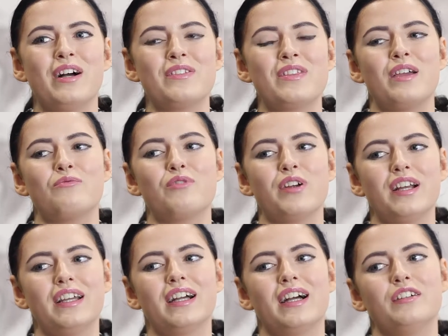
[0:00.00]
It
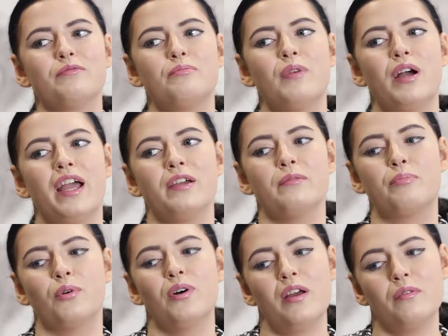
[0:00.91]
really it
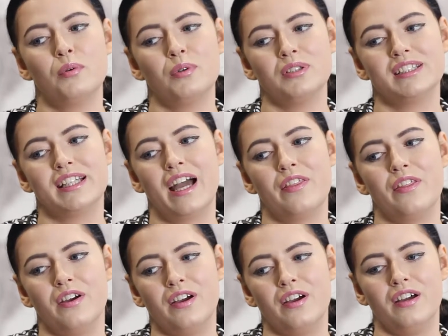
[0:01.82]
brought everyone
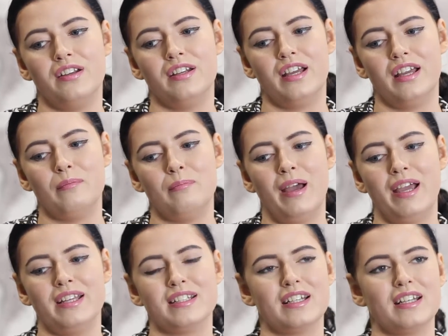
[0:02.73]
together, and it
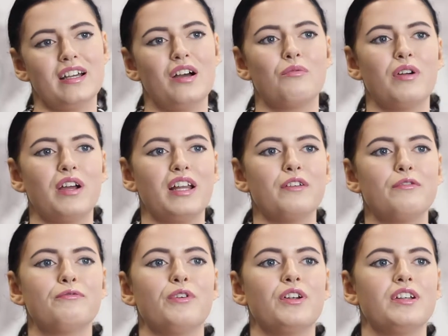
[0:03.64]
made it a really
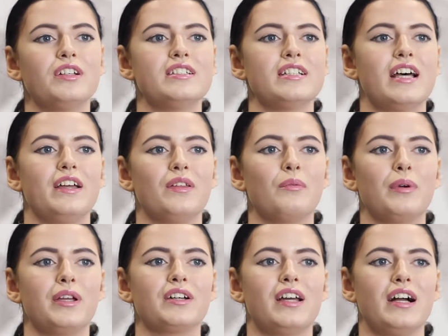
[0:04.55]
fun day that
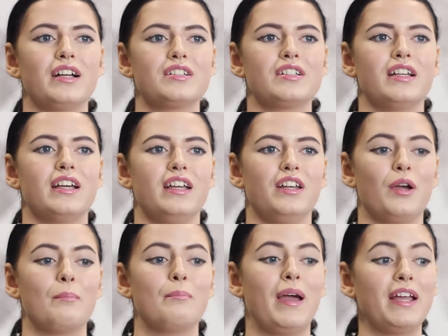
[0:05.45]
we could actually,
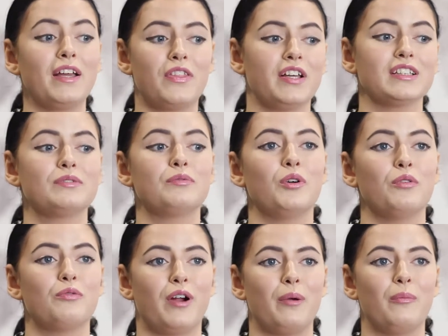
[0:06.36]
bake things for
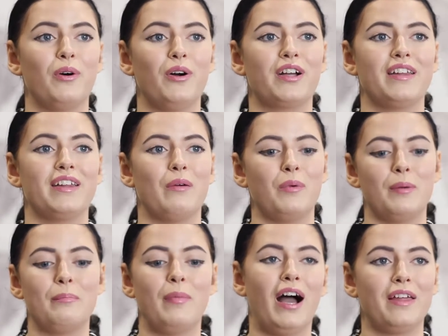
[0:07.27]
Framework and then
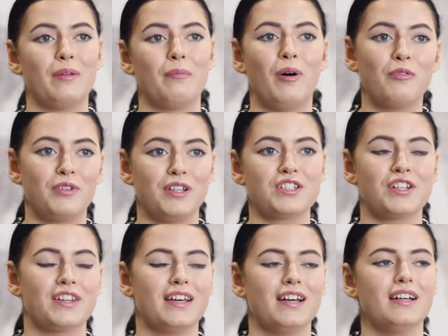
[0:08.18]
we'd buy them off each
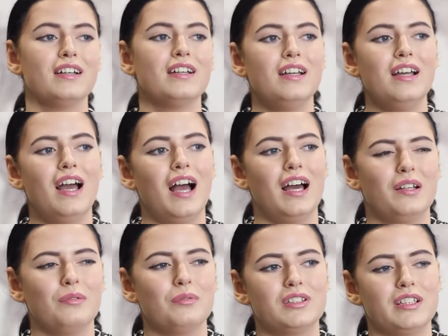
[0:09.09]
other. And
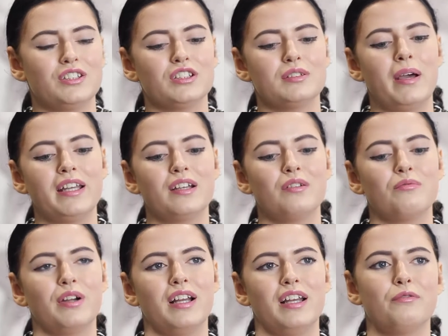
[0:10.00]
it just made it a
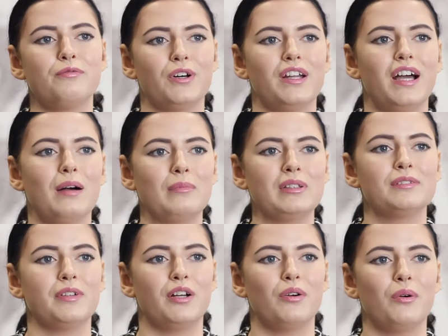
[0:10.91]
really fun
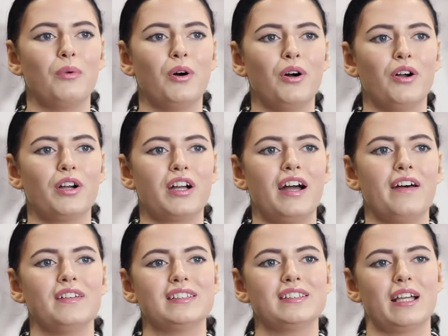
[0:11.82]
atmosphere at work.
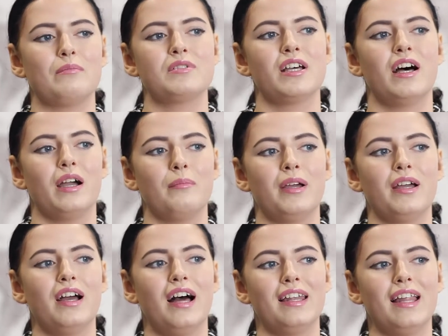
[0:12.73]
At the same time,
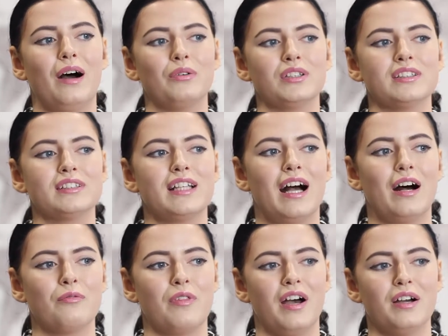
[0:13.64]
it allowed us to
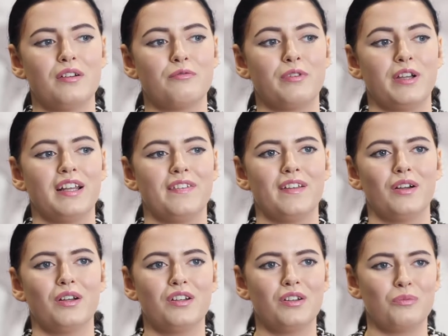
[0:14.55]
have that feeling
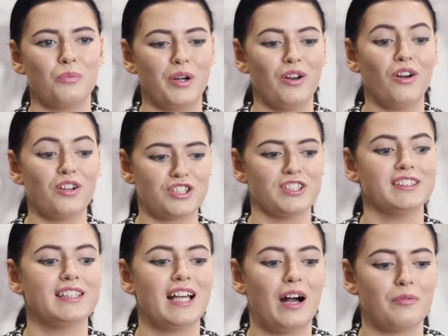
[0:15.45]
that we're not
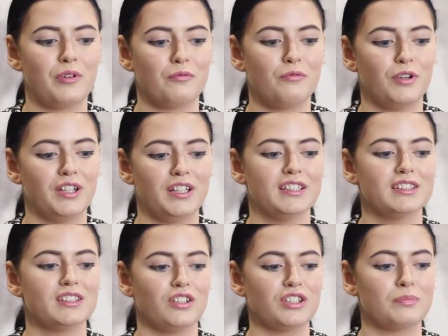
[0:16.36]
just having fun and
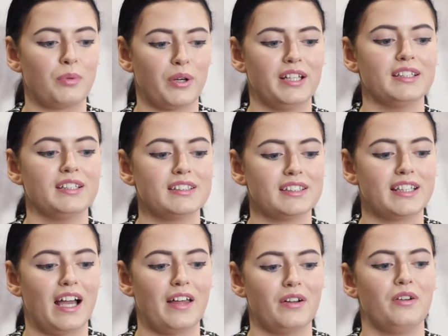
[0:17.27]
it's not just bringing us
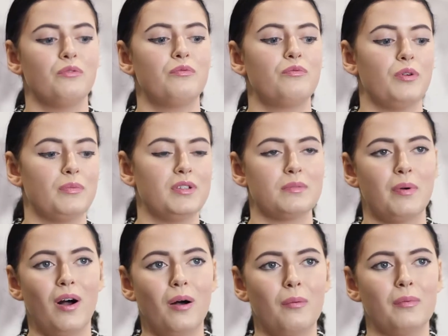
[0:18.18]
together from the
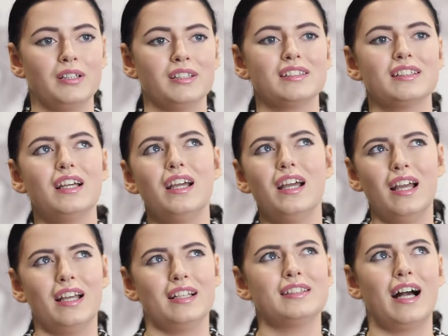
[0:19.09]
departments,
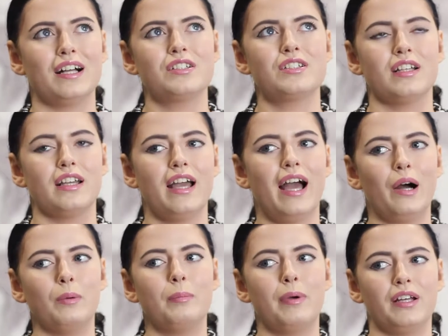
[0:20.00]
it's actually
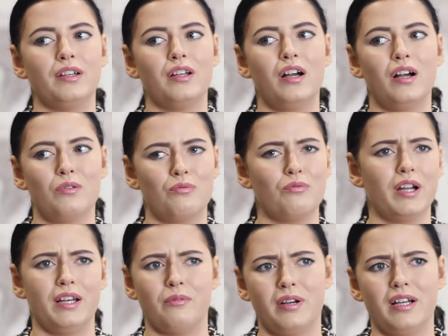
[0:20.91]
helping a
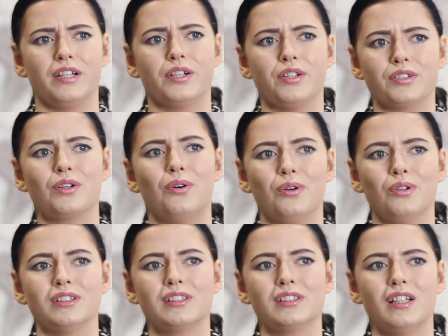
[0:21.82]
really good
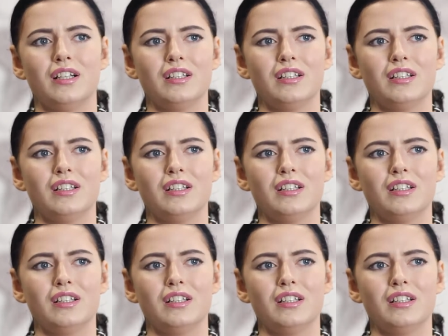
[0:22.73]
cause.